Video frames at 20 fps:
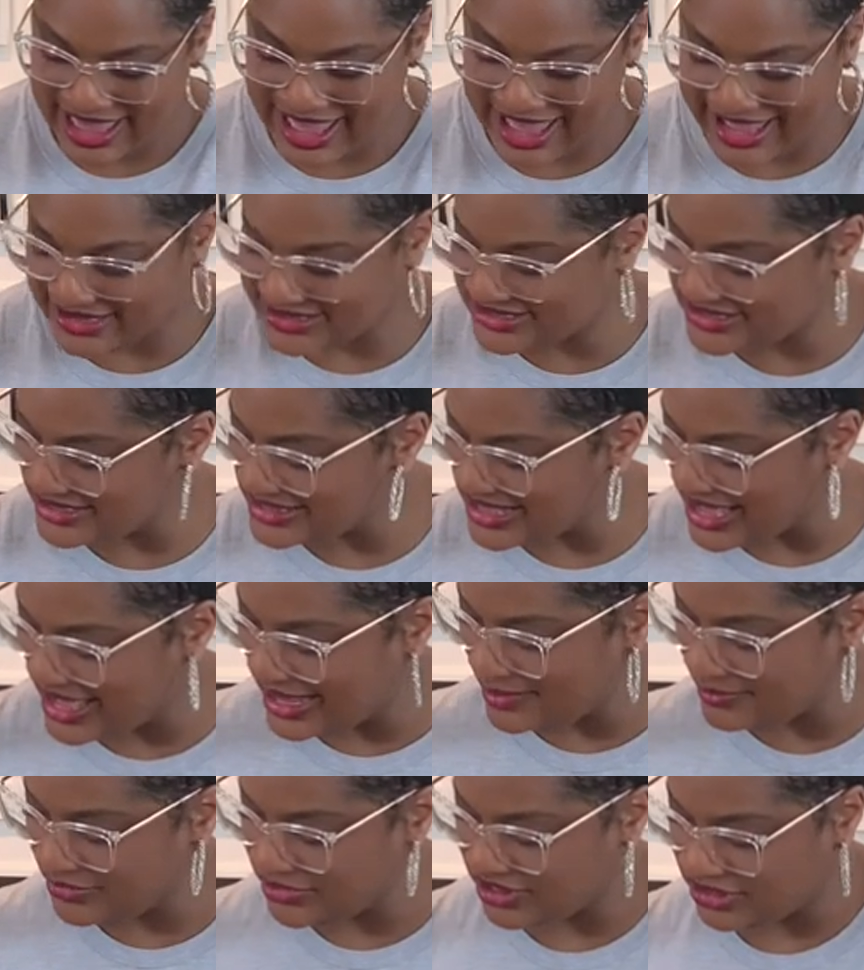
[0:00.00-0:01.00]
And to that,
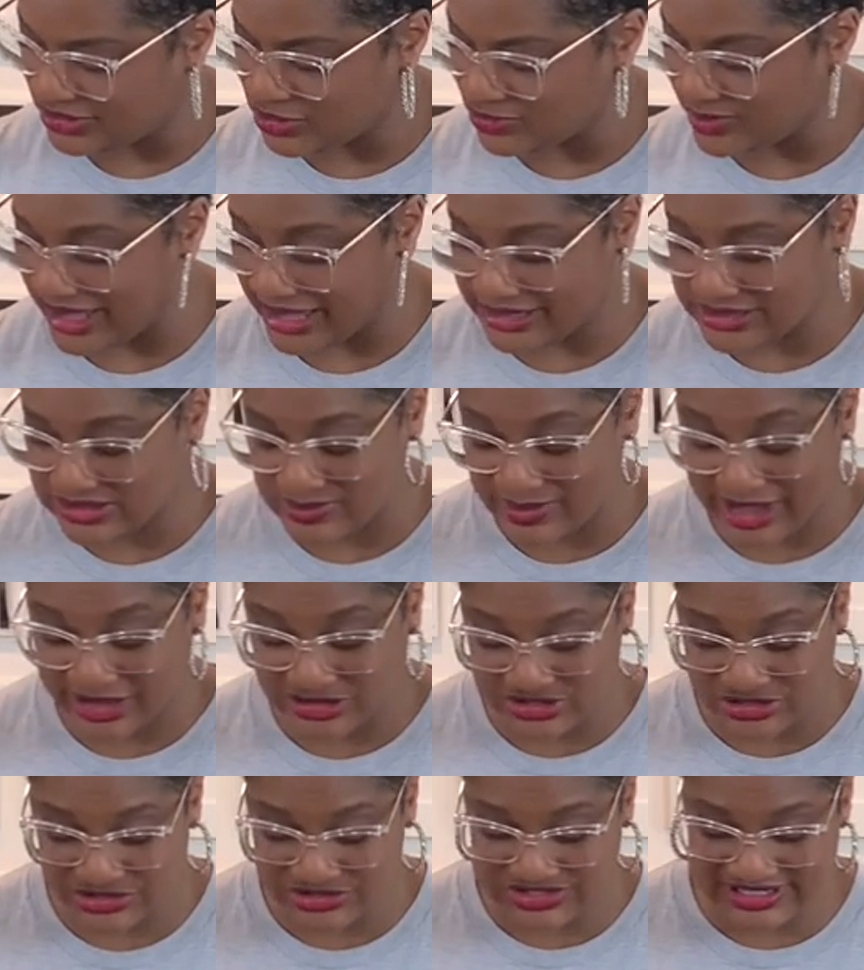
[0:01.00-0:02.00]
I'm gonna go back to my
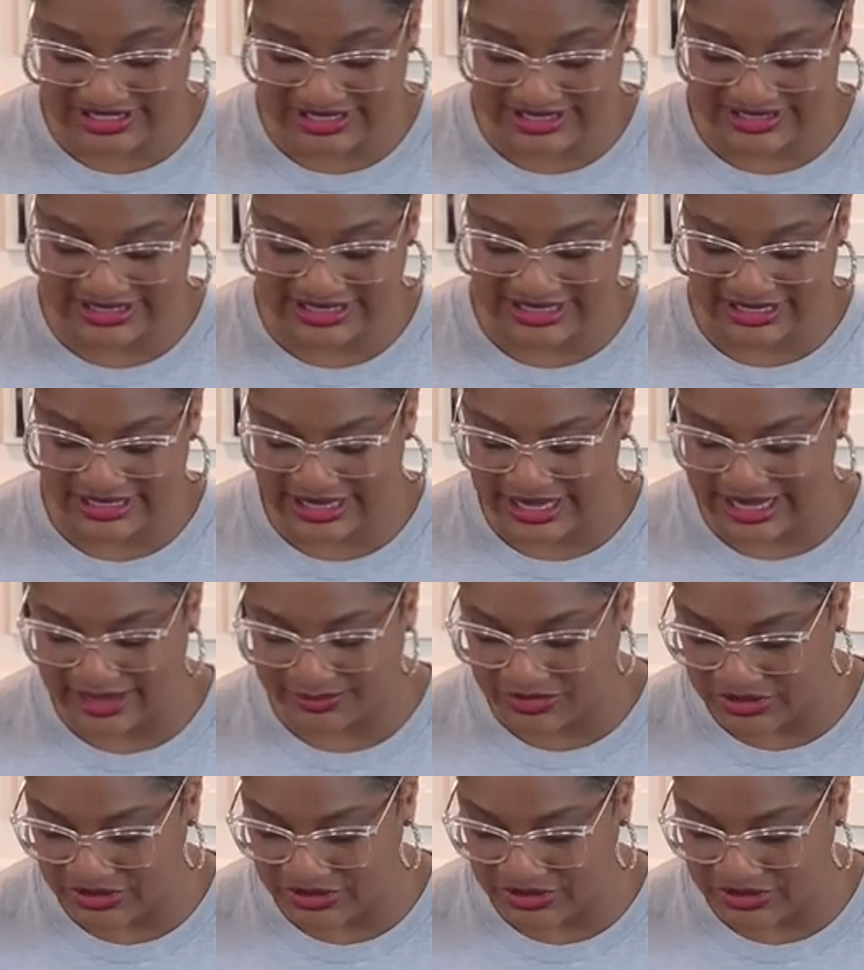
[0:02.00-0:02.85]
jerk seasoning and I'm